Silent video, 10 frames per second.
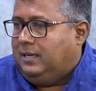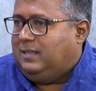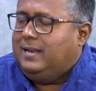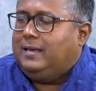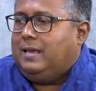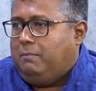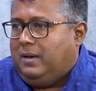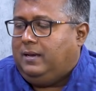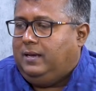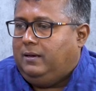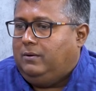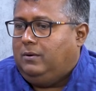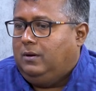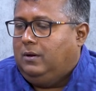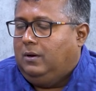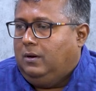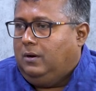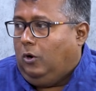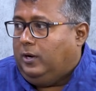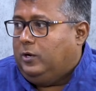And then I came back. I
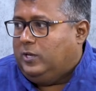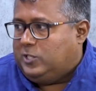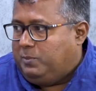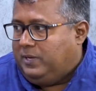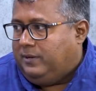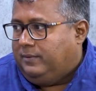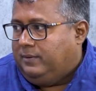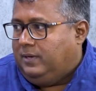got into HP.